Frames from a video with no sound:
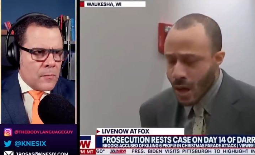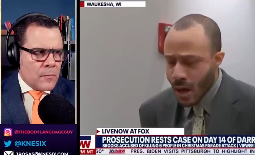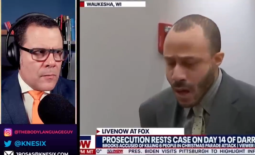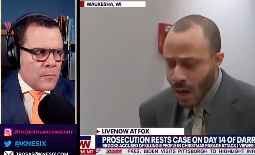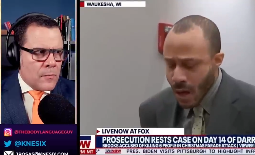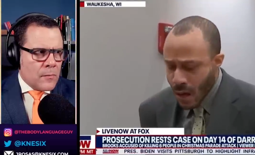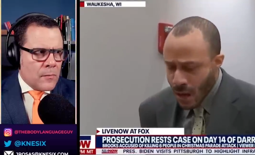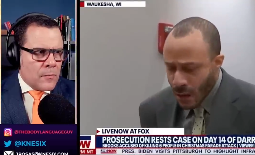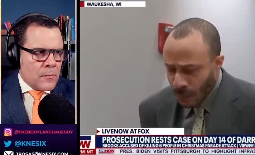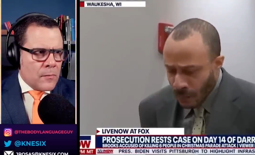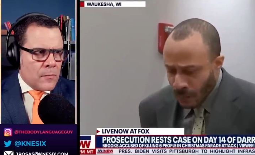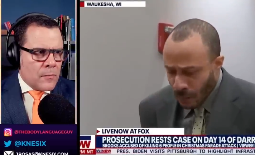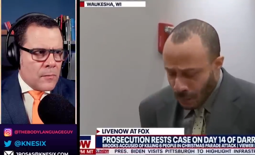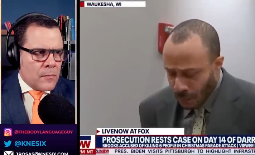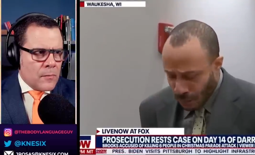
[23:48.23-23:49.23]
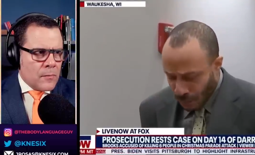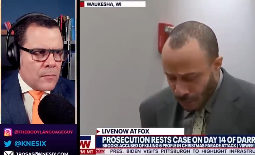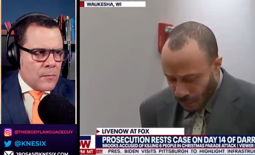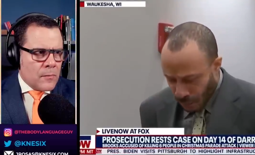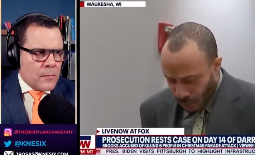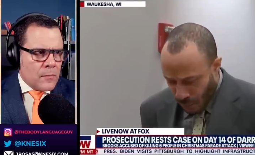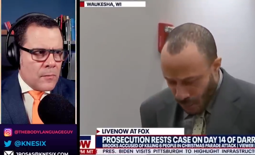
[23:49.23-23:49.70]

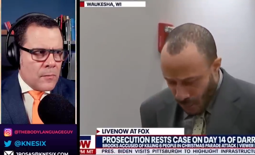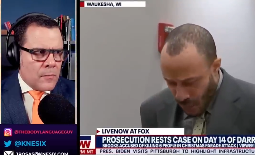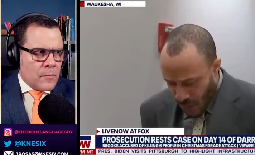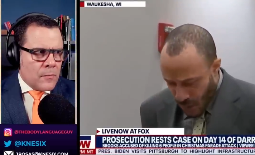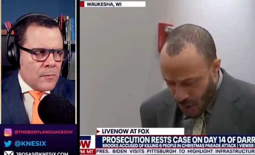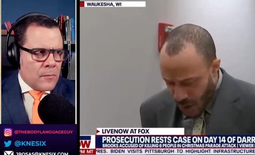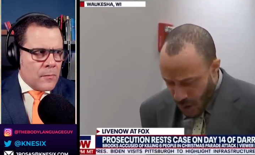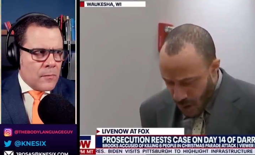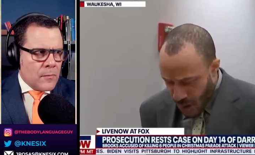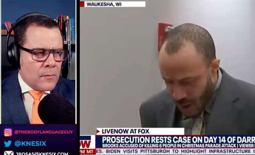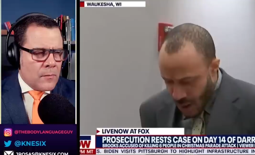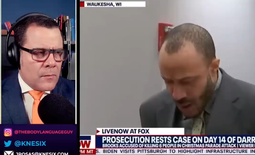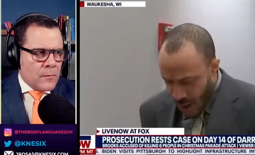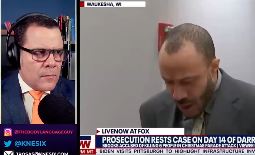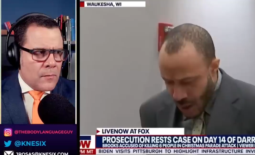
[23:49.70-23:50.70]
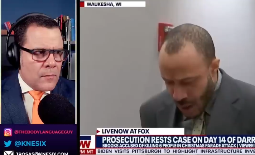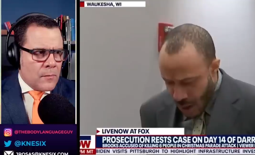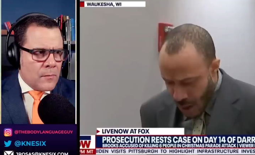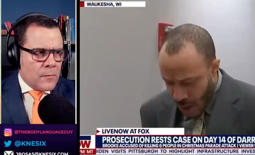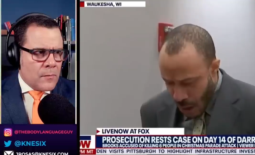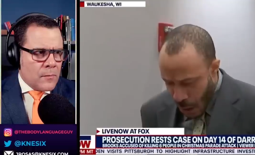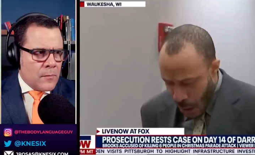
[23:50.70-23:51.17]

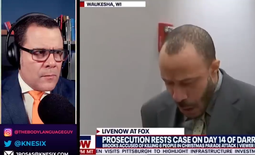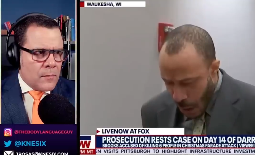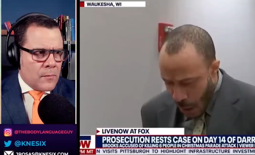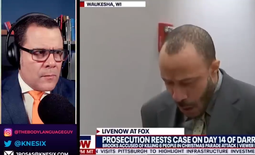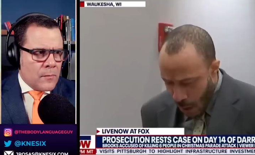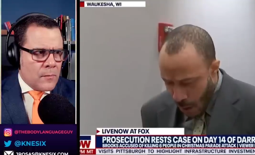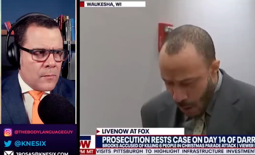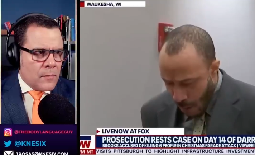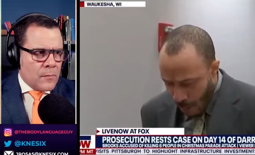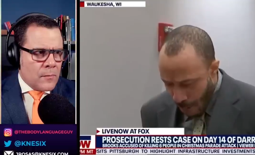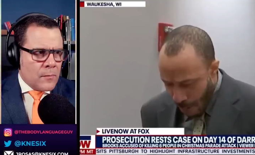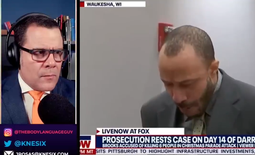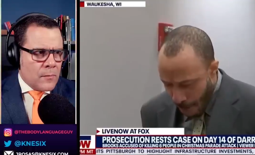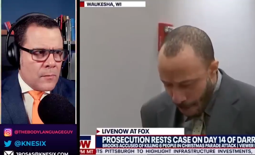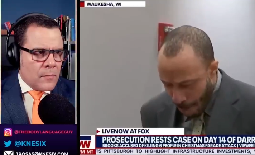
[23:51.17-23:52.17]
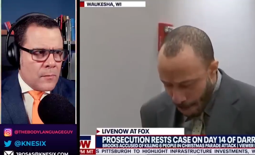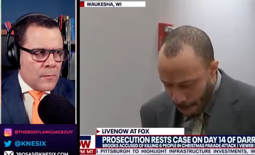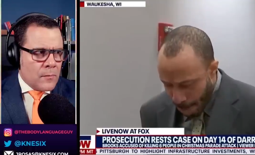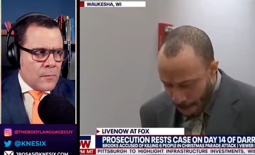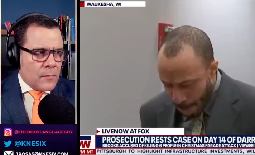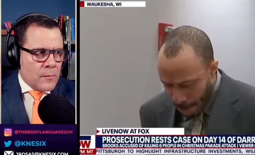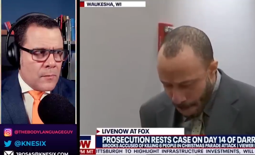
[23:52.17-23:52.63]

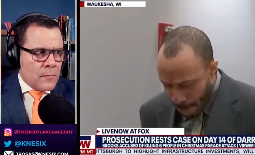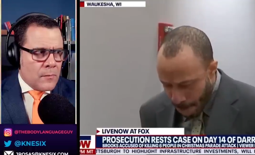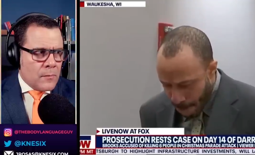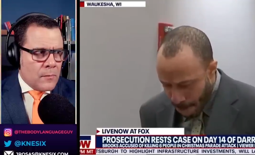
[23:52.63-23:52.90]
No one is speaking in this clip.